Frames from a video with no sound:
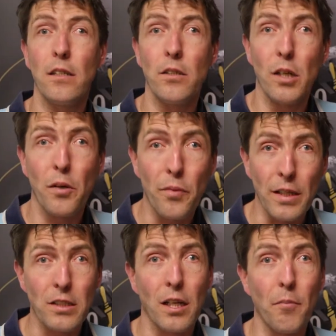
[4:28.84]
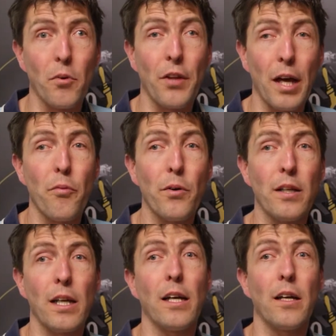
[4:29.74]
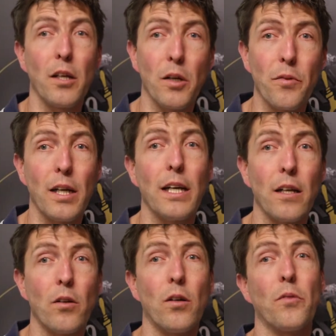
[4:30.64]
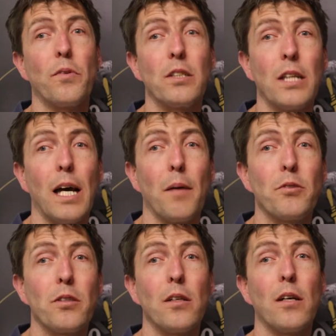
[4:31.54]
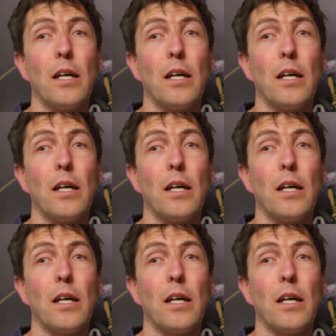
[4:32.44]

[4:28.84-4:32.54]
you have assembled everything and you have taken all of the steps